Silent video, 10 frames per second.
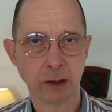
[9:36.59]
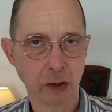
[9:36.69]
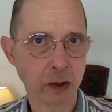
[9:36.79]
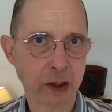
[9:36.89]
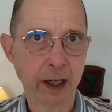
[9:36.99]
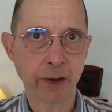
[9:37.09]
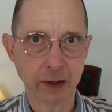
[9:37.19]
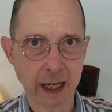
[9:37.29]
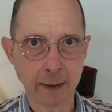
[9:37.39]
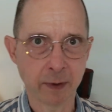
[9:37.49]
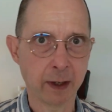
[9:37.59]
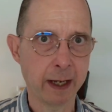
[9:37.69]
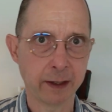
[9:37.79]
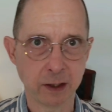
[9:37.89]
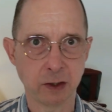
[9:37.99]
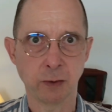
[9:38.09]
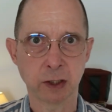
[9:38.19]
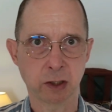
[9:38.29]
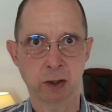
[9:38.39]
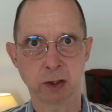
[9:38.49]
So use another table and then
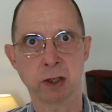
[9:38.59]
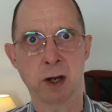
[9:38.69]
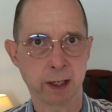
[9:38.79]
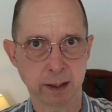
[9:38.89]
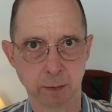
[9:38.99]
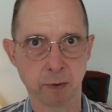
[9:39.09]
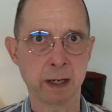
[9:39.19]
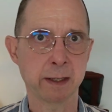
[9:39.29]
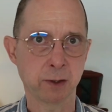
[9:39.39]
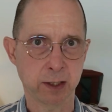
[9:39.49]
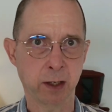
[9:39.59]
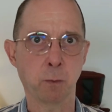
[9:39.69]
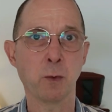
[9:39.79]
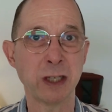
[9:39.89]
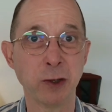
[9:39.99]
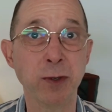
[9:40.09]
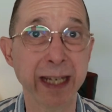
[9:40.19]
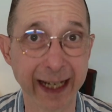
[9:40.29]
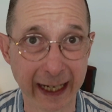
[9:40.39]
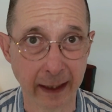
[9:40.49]
do a search on it to bring those in when you
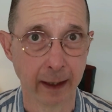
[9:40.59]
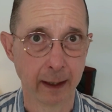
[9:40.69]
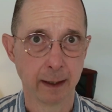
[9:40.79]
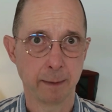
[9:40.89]
need it,